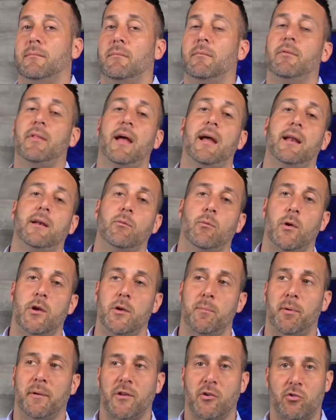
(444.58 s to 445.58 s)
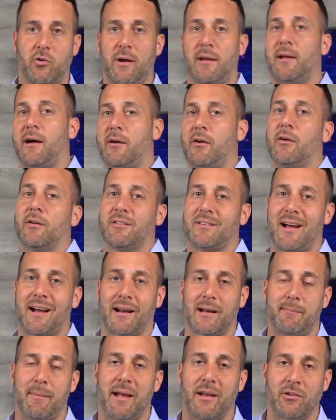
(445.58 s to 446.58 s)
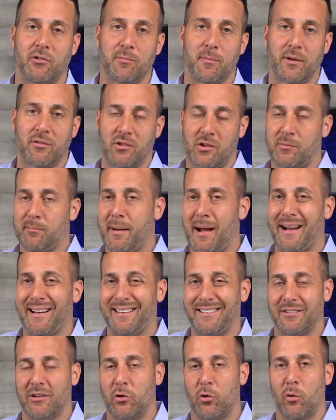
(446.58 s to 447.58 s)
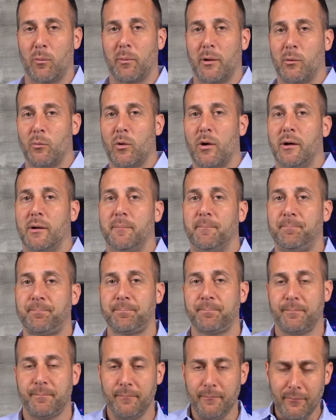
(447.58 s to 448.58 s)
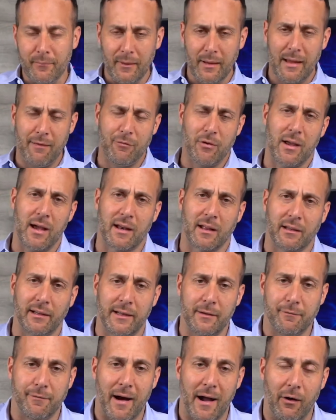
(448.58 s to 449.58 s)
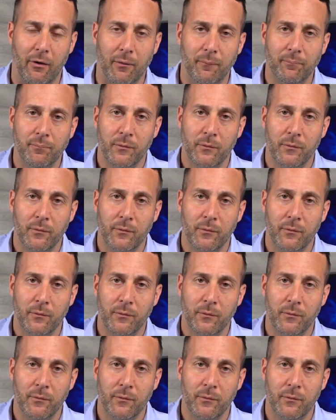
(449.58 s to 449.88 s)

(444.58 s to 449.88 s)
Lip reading: then when you put the trade line on, it's not going to make as much impact as it normally would if you got a clean file.